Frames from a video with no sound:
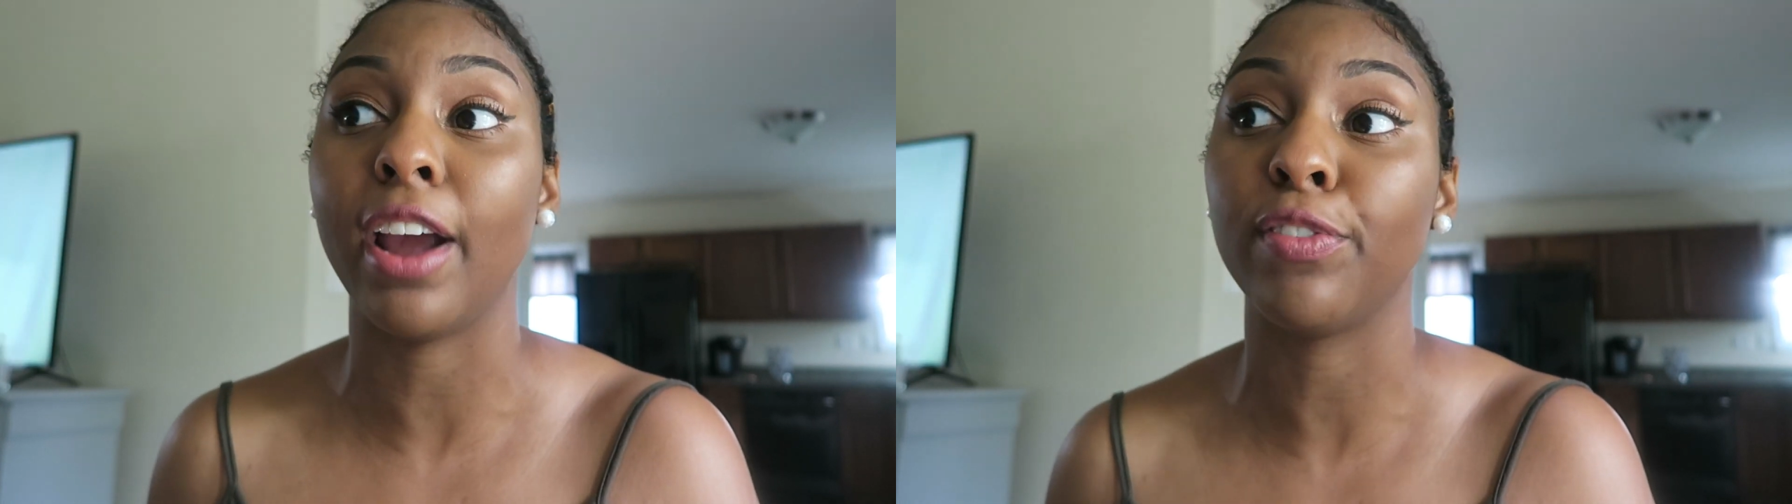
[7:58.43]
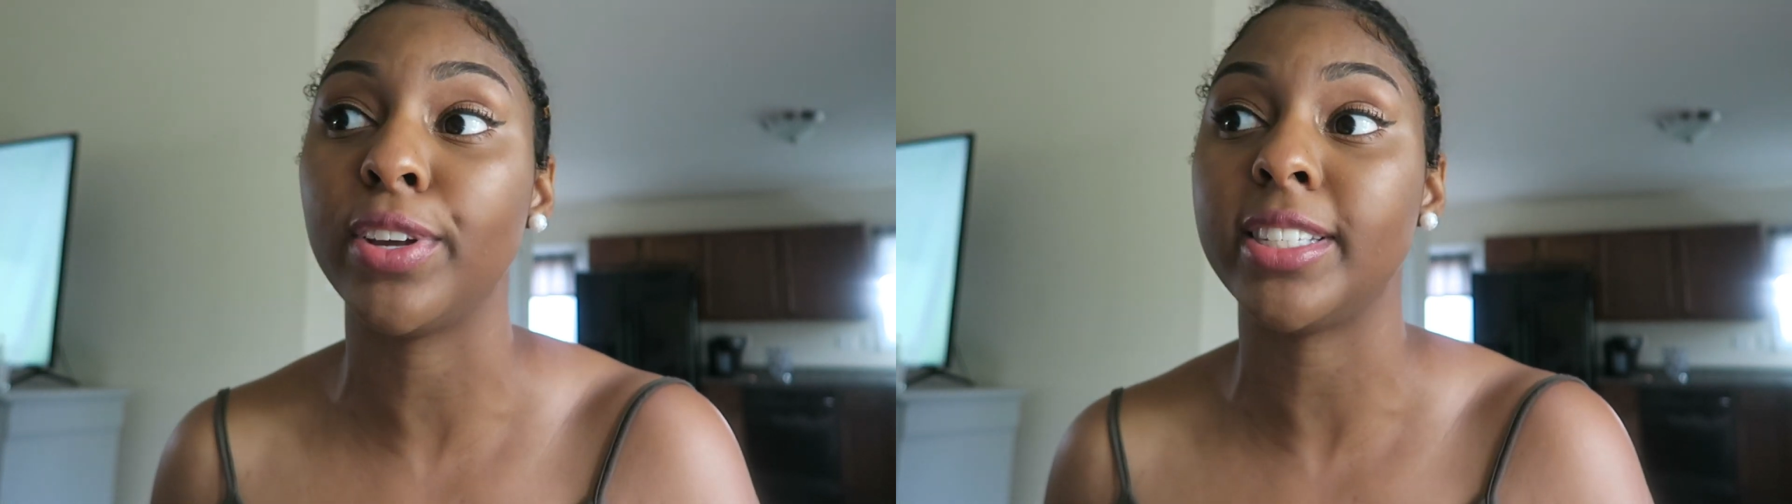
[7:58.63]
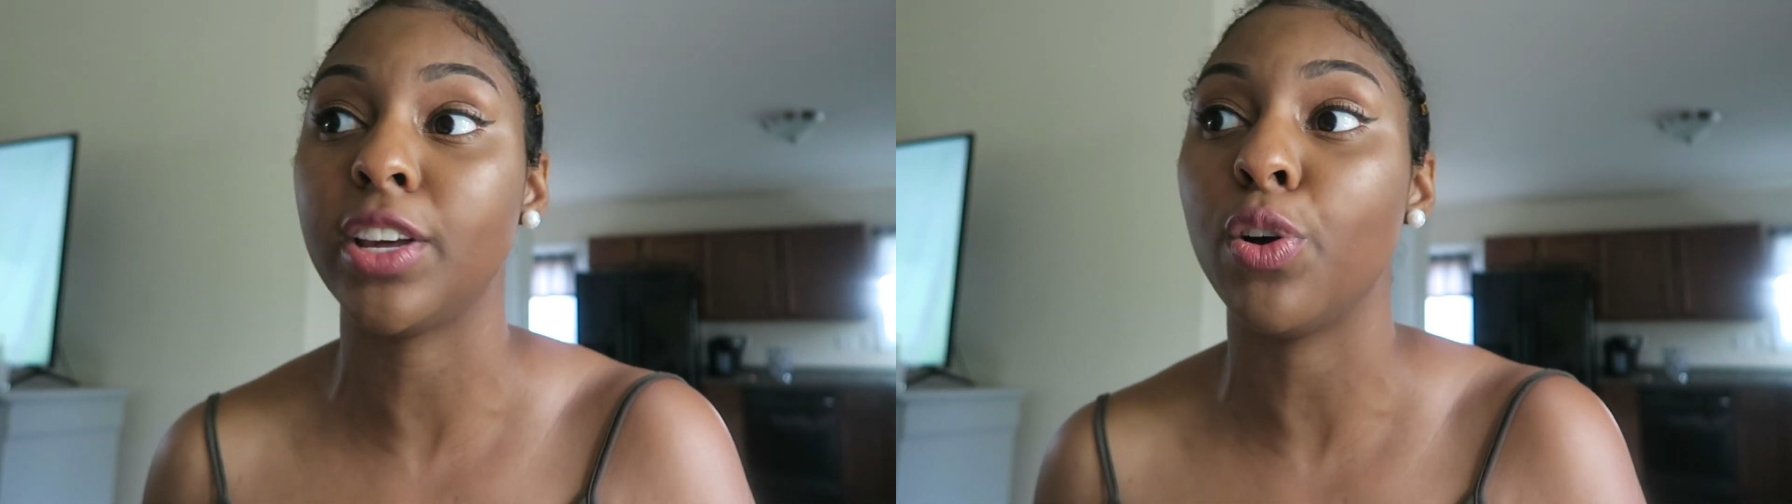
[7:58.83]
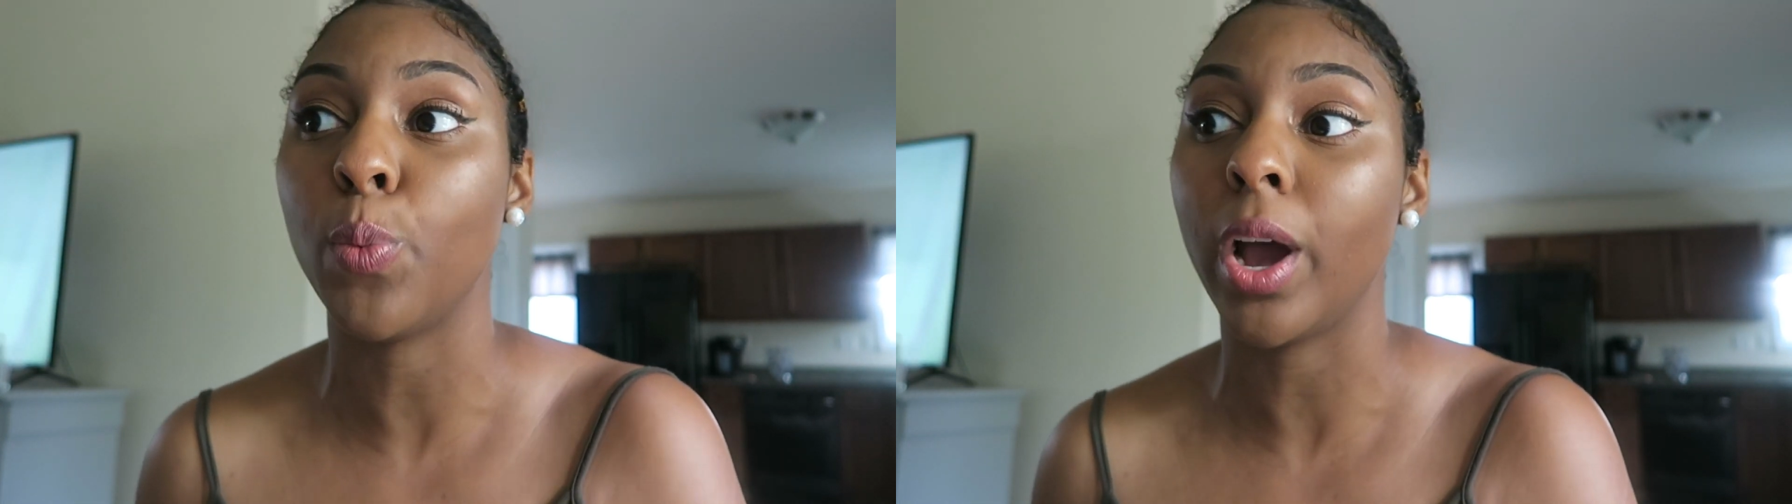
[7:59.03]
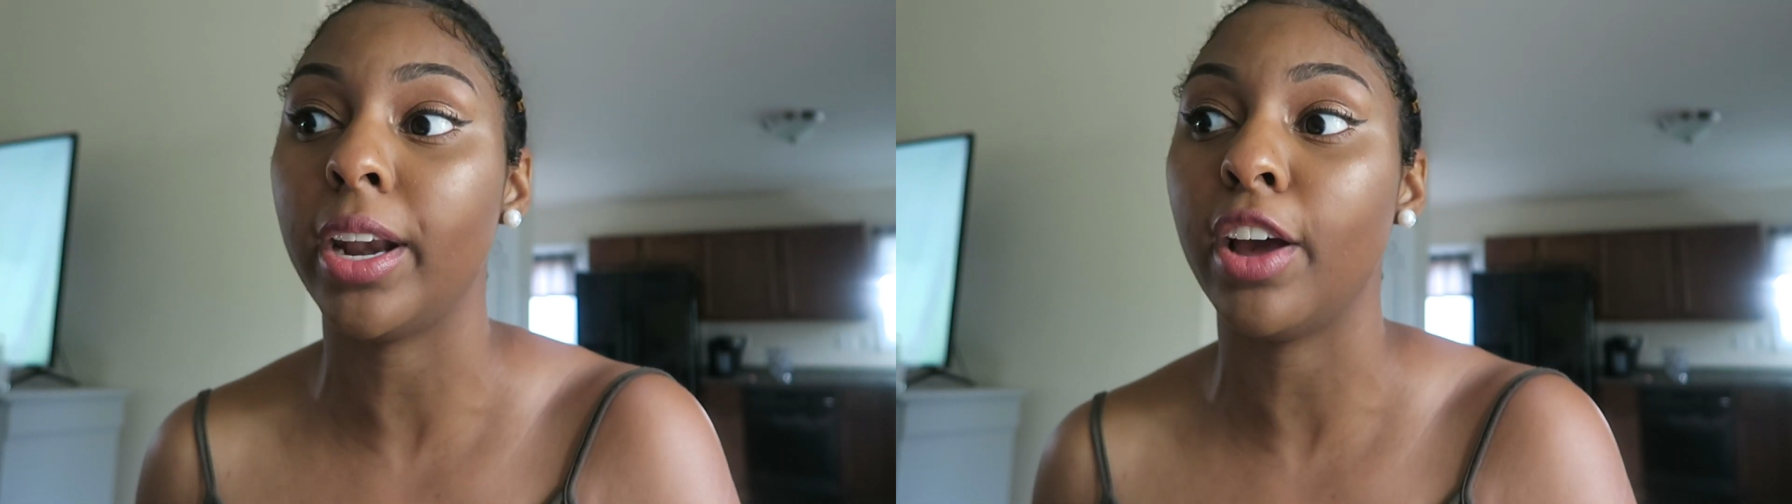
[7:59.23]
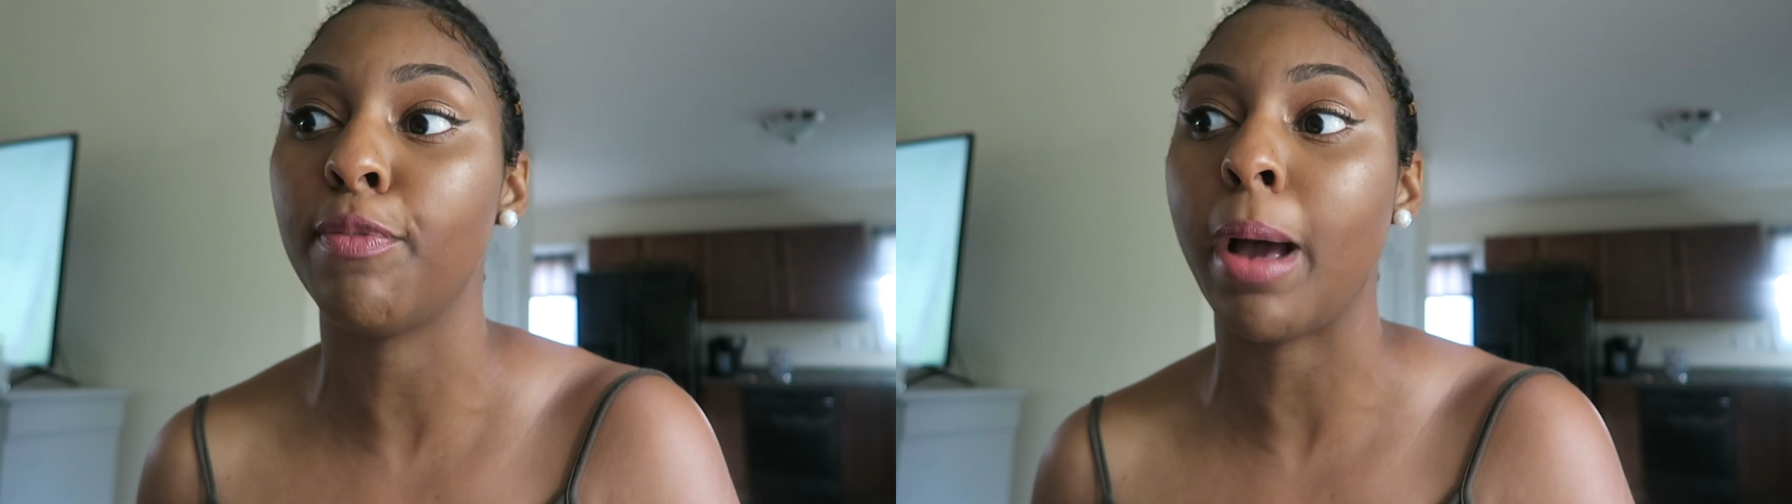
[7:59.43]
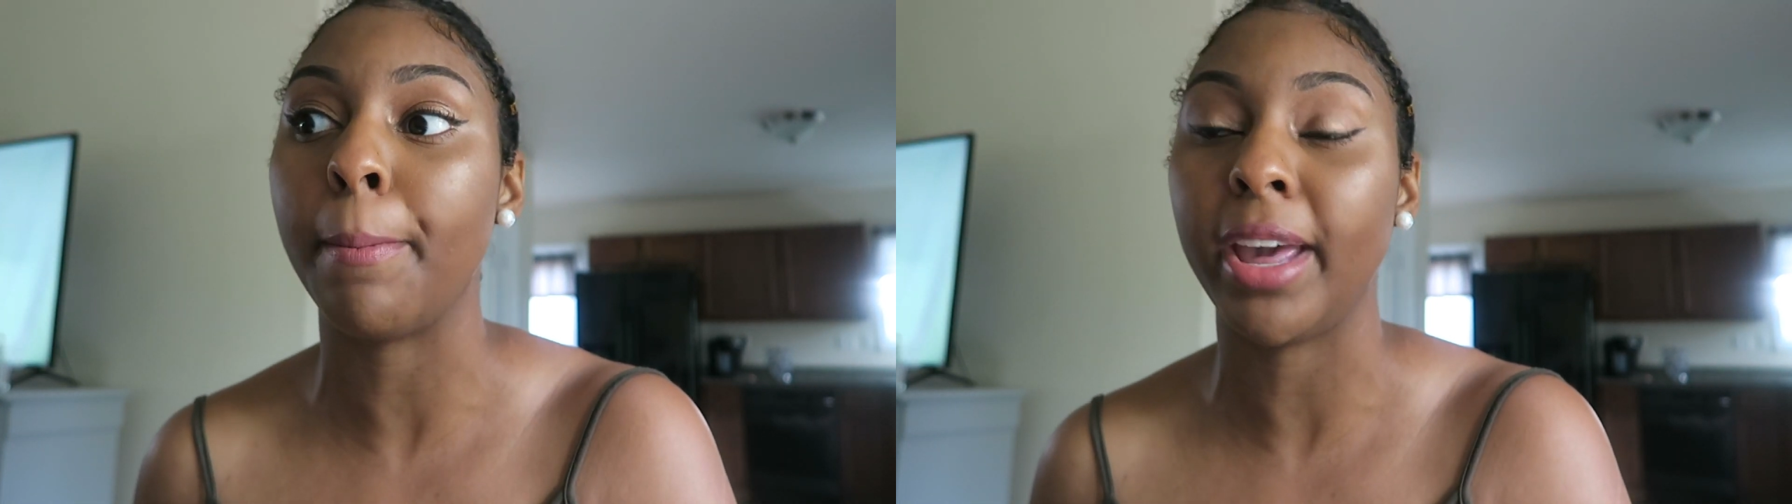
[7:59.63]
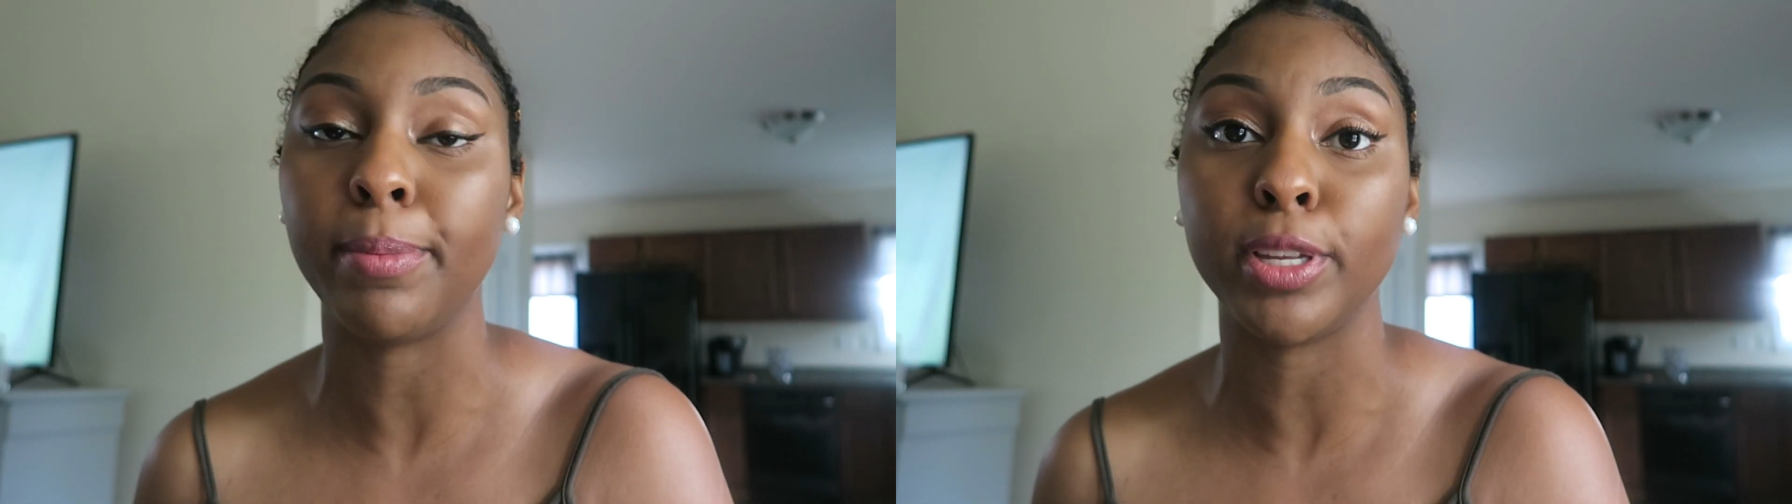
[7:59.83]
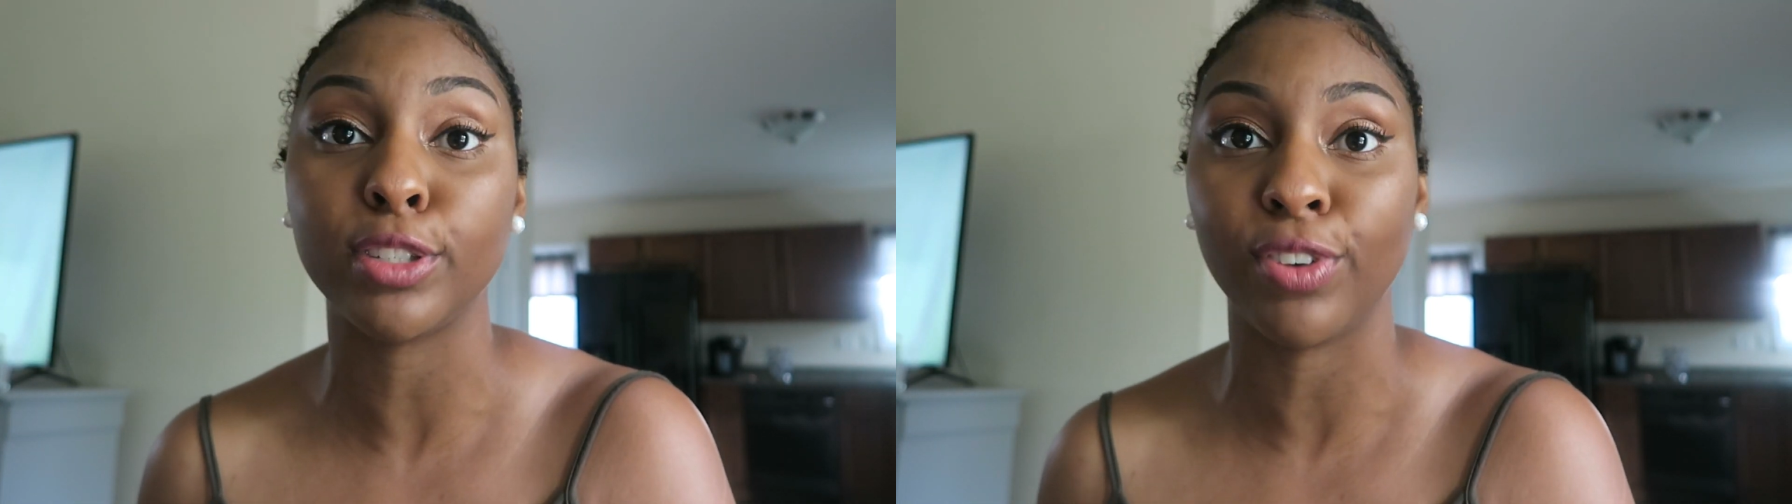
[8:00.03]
every single one of my babies